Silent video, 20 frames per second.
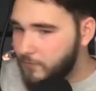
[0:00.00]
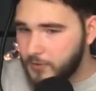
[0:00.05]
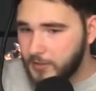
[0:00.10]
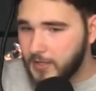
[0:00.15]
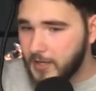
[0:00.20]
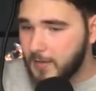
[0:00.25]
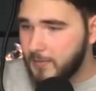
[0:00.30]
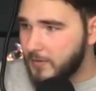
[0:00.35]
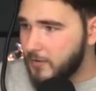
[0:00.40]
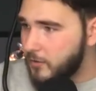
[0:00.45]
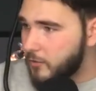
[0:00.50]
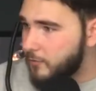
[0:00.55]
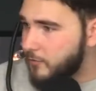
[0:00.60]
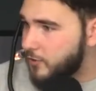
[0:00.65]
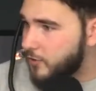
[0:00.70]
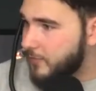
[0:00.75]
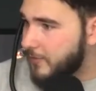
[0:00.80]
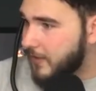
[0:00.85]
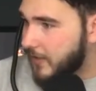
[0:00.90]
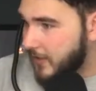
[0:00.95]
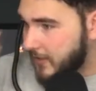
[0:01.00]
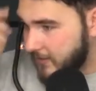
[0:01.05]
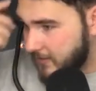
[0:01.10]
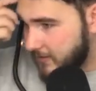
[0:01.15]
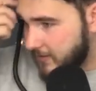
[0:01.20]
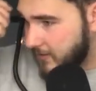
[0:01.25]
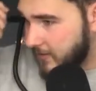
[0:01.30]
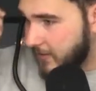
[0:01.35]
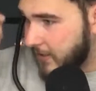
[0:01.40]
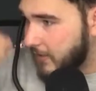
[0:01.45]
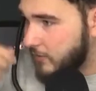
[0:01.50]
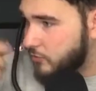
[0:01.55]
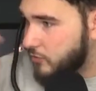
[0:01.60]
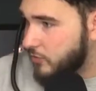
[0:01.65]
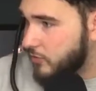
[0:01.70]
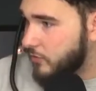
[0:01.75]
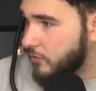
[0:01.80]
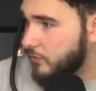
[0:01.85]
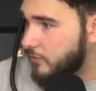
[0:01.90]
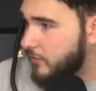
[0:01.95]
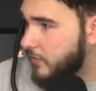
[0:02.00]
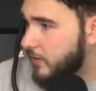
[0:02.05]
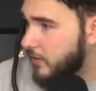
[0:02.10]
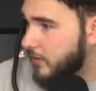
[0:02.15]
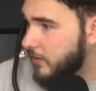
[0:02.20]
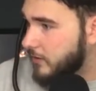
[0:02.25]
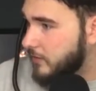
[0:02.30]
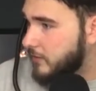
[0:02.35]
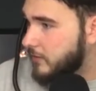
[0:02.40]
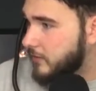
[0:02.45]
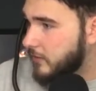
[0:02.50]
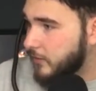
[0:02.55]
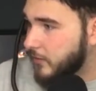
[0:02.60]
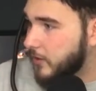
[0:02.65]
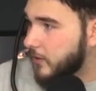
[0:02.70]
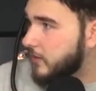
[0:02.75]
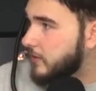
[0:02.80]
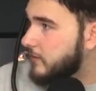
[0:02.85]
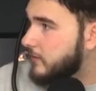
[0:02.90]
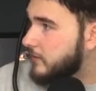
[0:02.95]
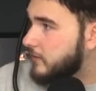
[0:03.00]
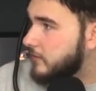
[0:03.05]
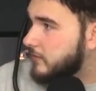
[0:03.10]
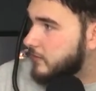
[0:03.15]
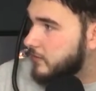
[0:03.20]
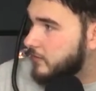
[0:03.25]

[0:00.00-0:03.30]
Every gaming YouTuber has an outro card, don't they?